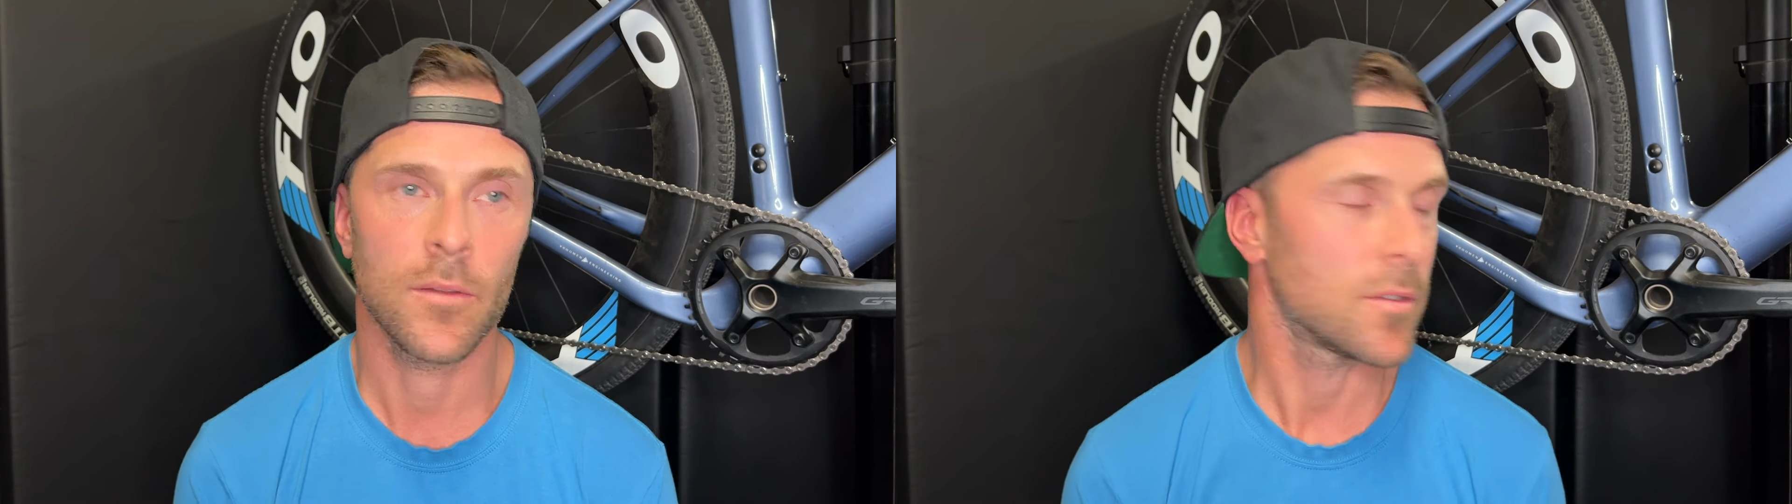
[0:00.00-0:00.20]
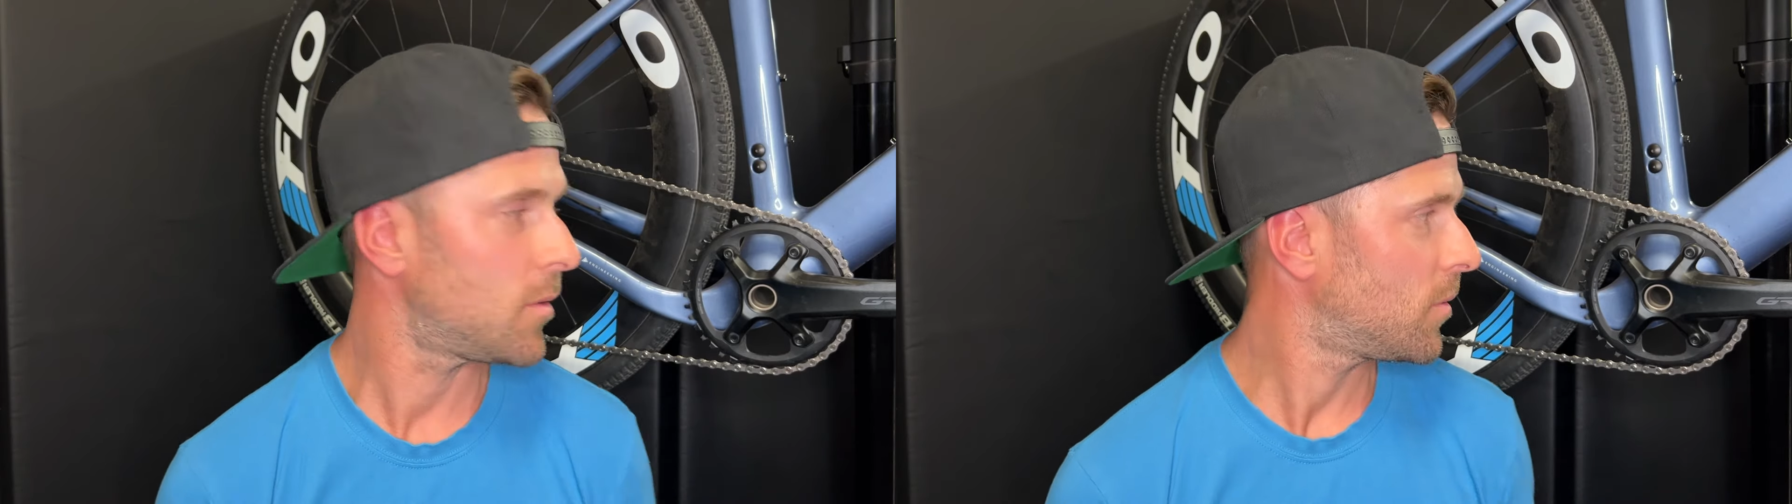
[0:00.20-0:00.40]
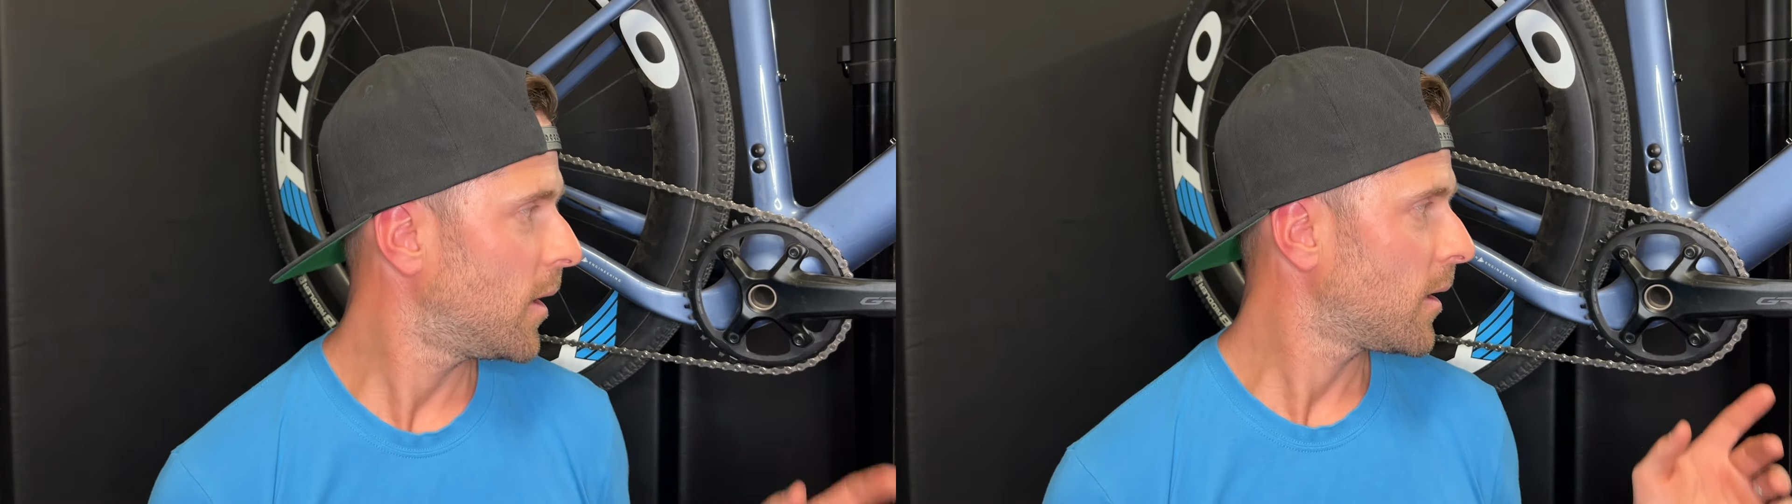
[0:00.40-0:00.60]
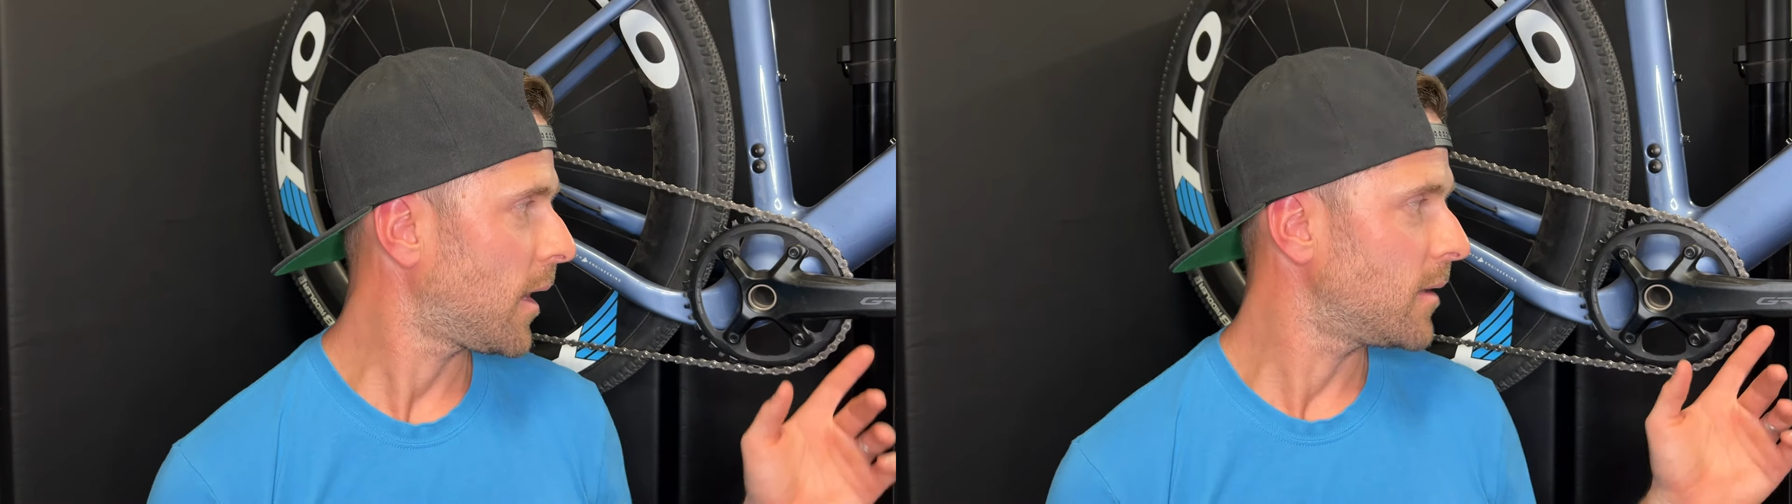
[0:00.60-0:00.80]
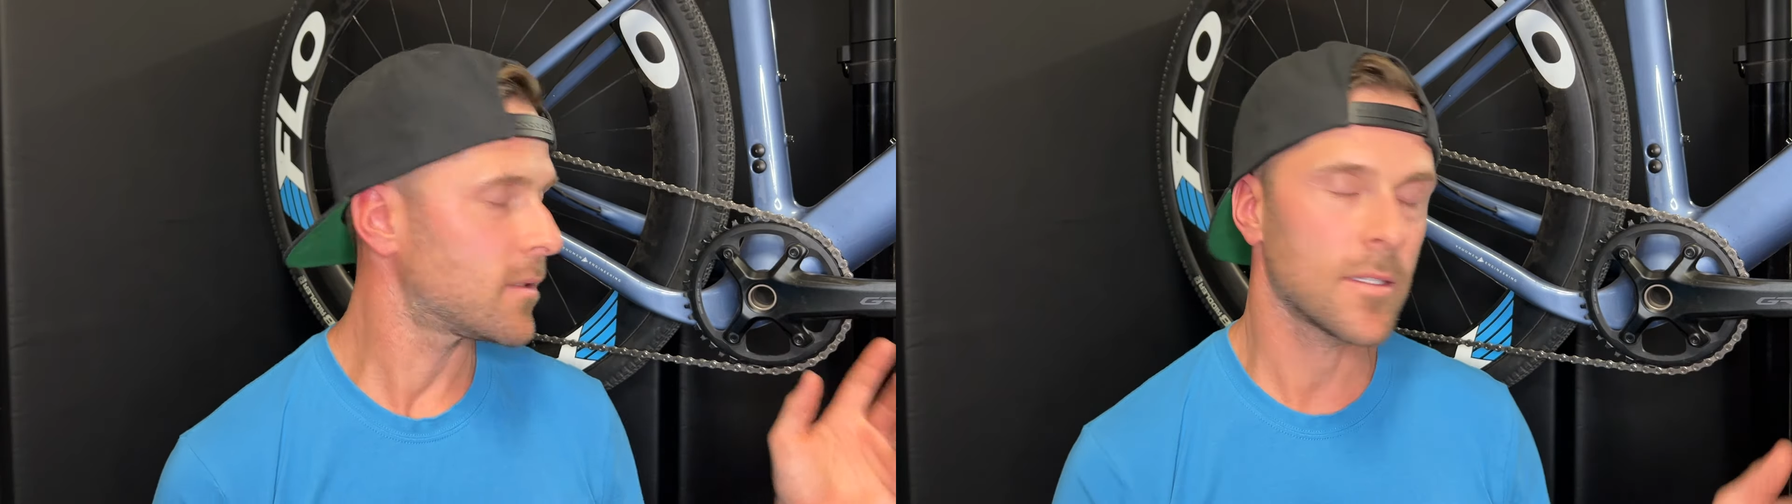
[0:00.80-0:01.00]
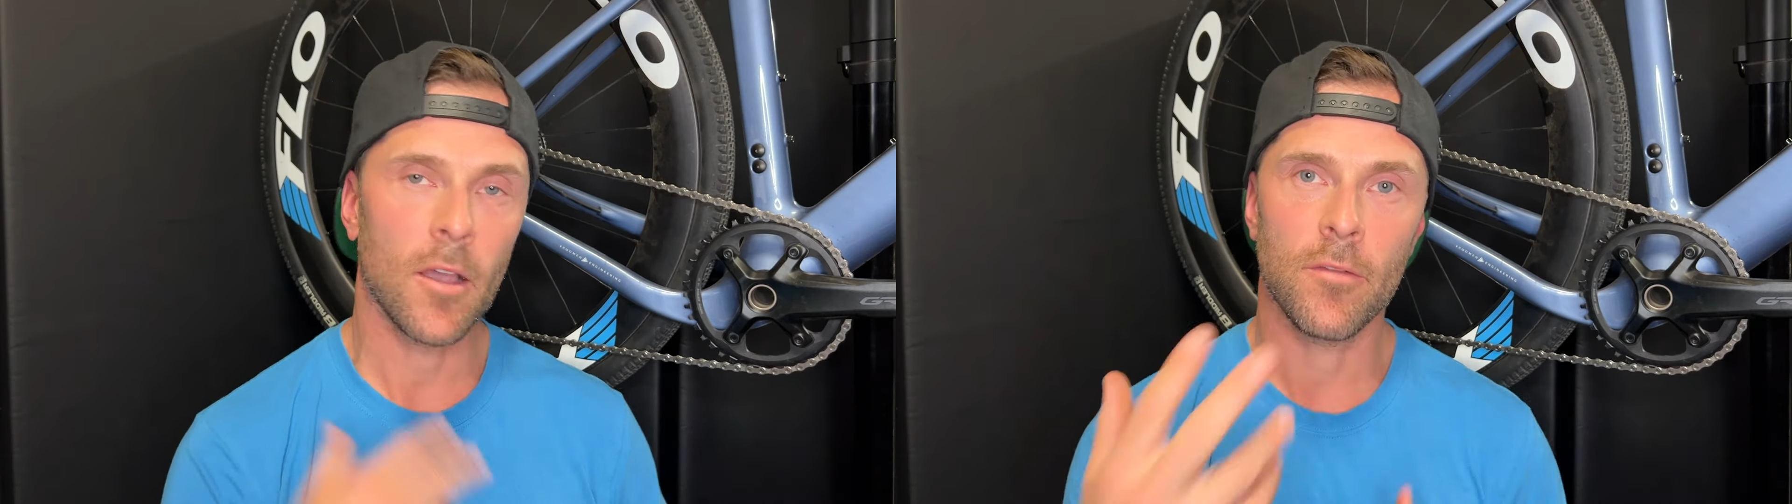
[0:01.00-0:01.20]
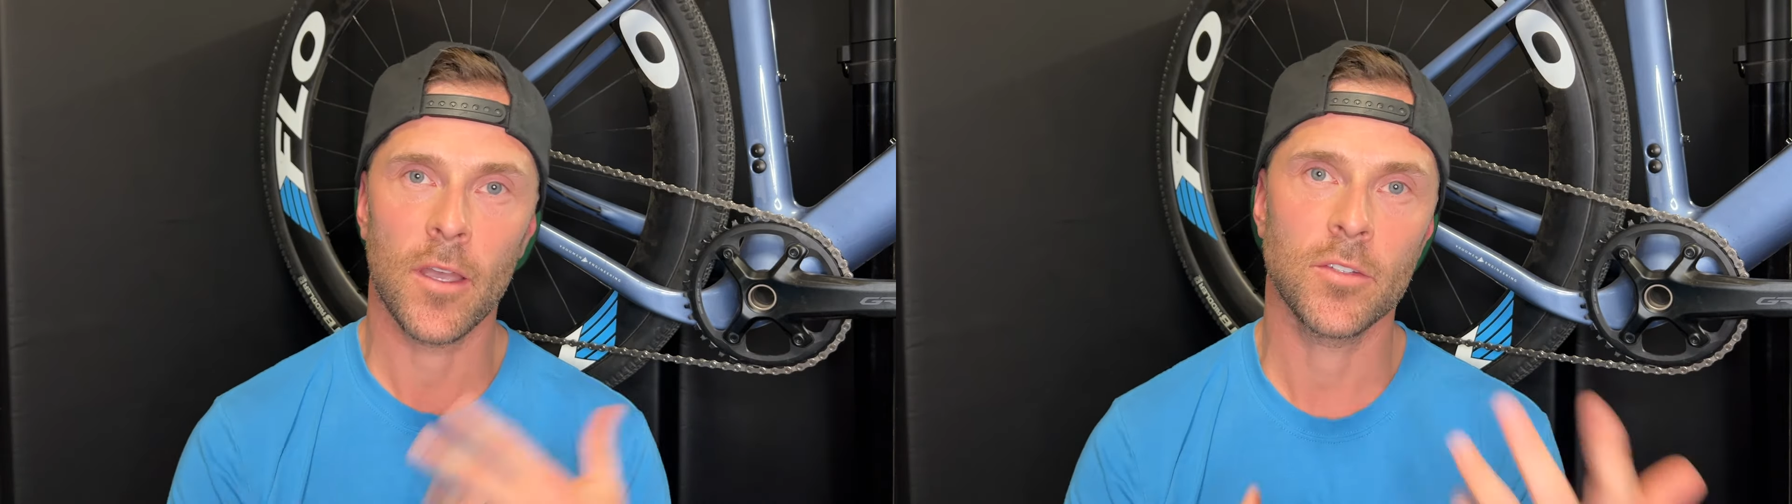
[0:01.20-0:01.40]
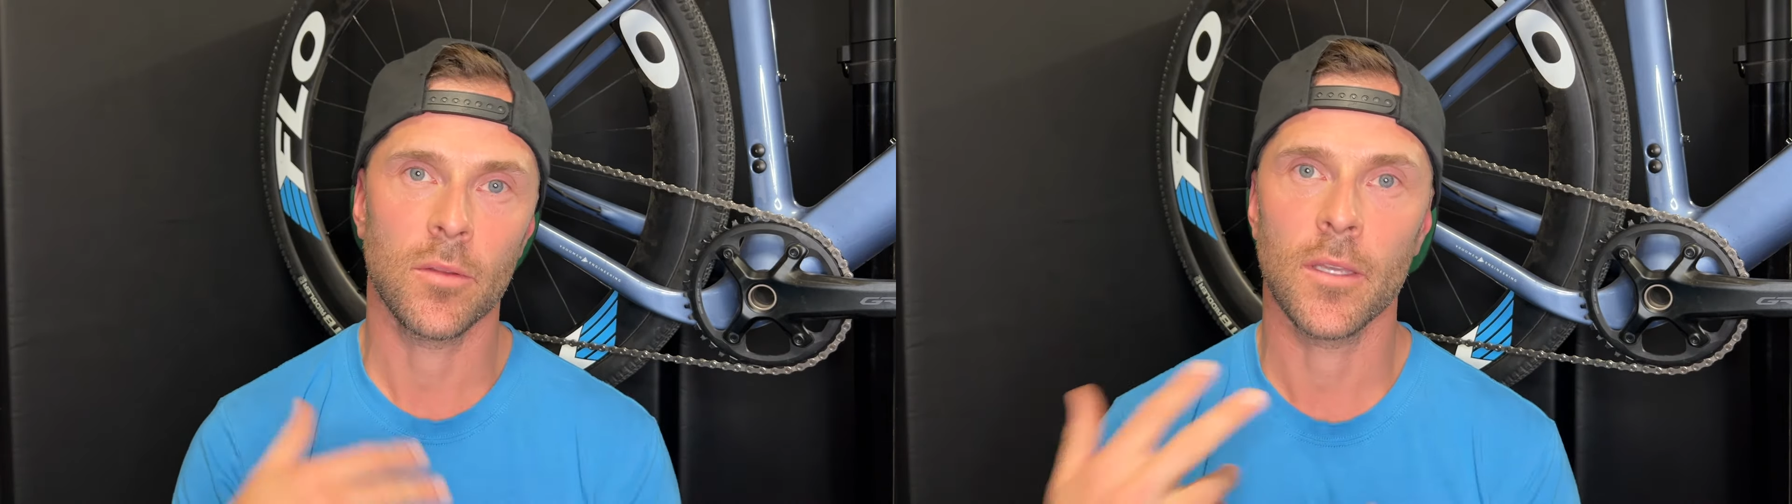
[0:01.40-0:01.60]
So, cadence is how
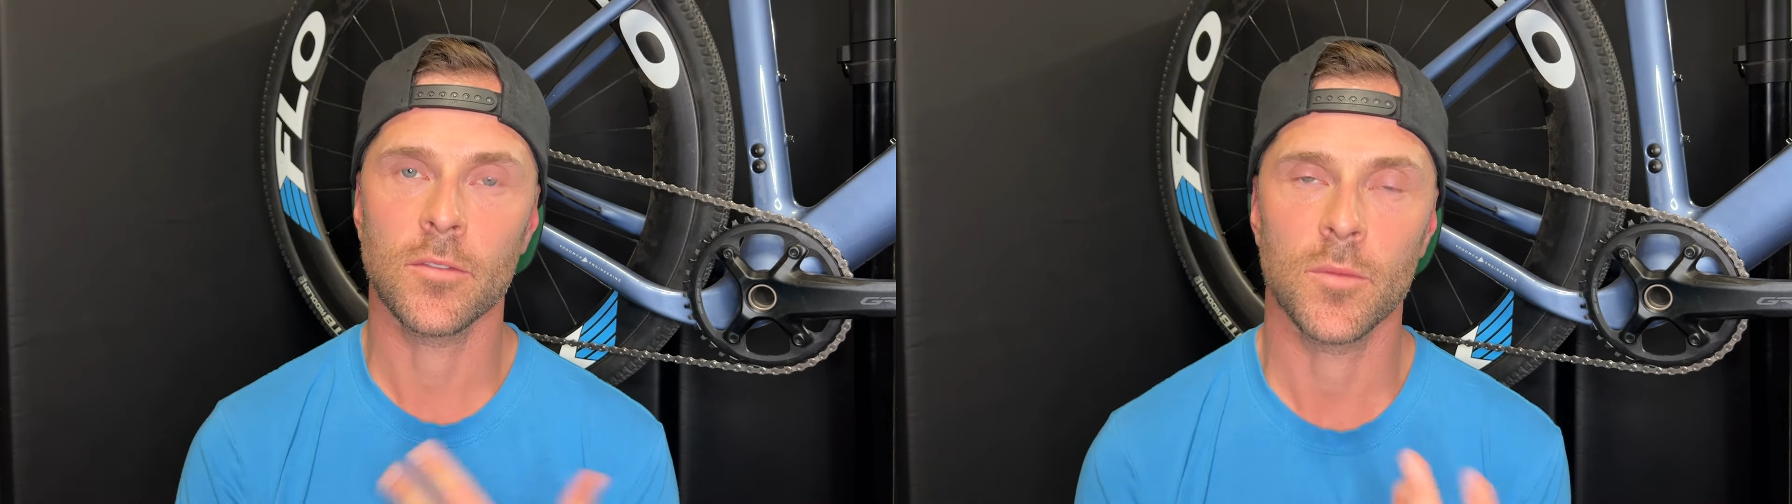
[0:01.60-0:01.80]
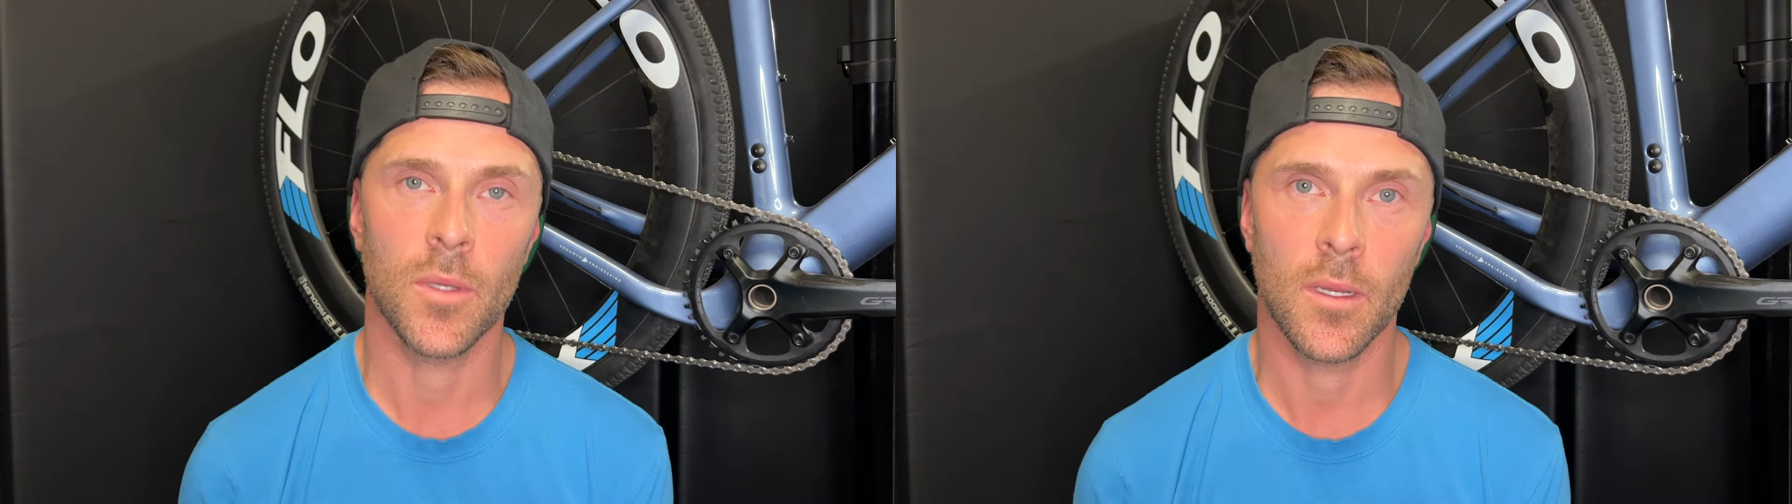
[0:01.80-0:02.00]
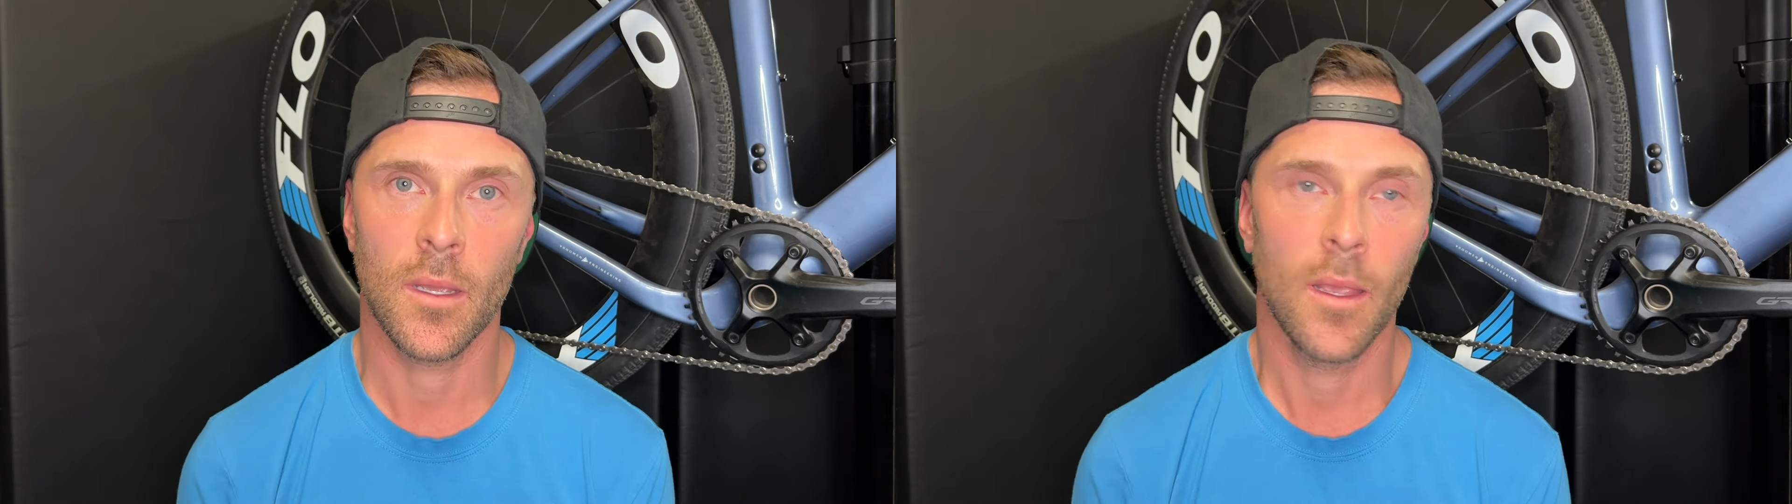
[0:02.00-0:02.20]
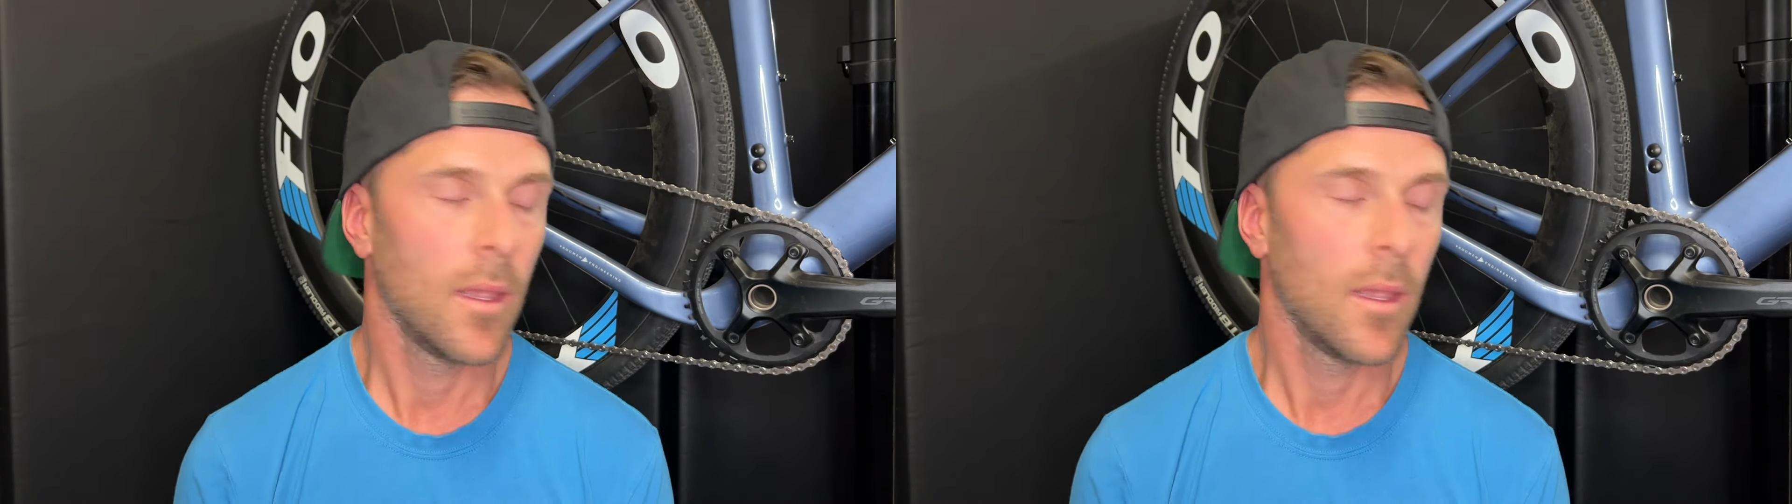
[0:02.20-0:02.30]
fast your legs are spinning,